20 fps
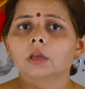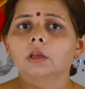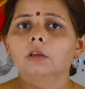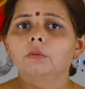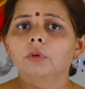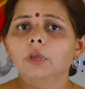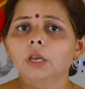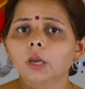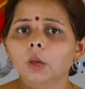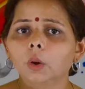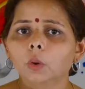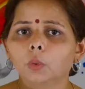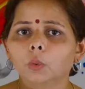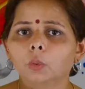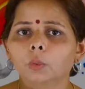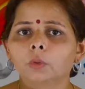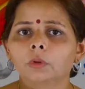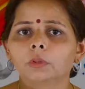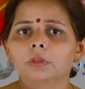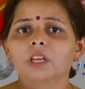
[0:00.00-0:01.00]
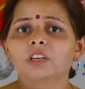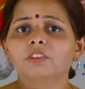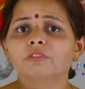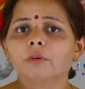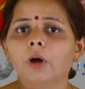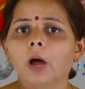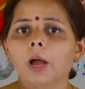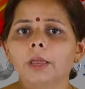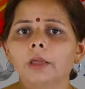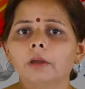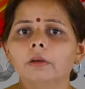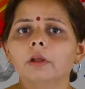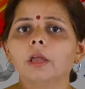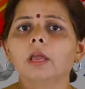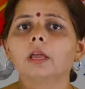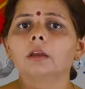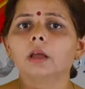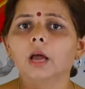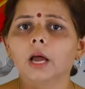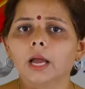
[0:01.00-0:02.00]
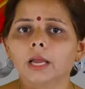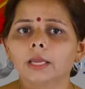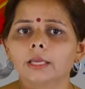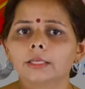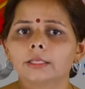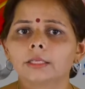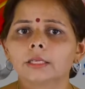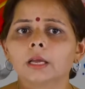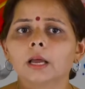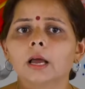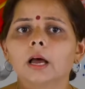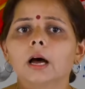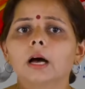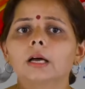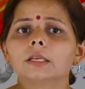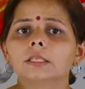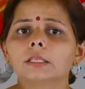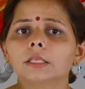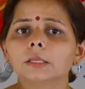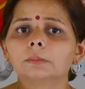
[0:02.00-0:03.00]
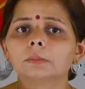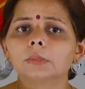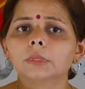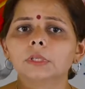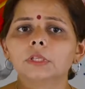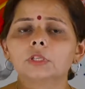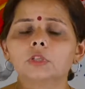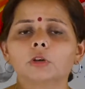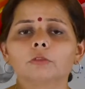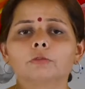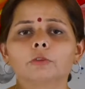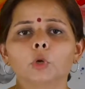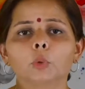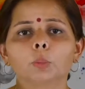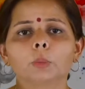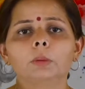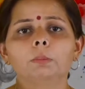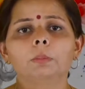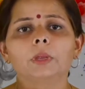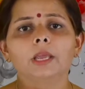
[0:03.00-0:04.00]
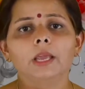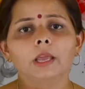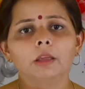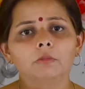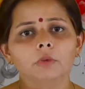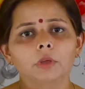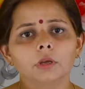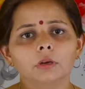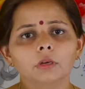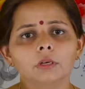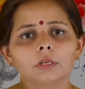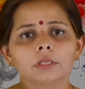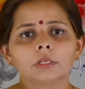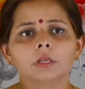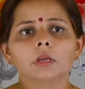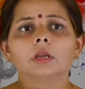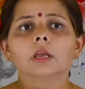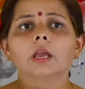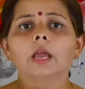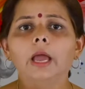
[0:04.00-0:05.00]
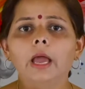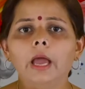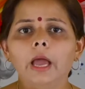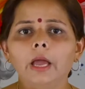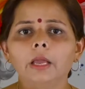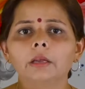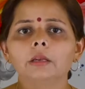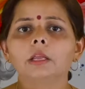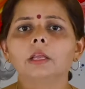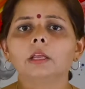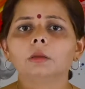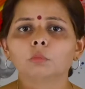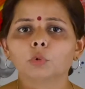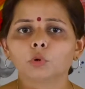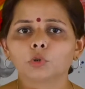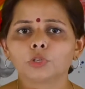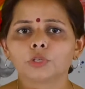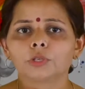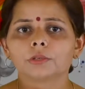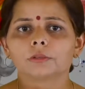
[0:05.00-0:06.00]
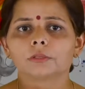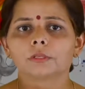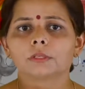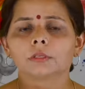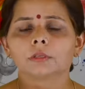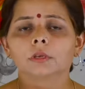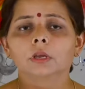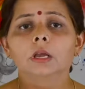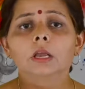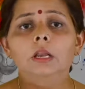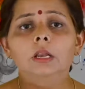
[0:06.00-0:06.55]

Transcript: We know that fire and ice are symbols of human behaviors and emotions.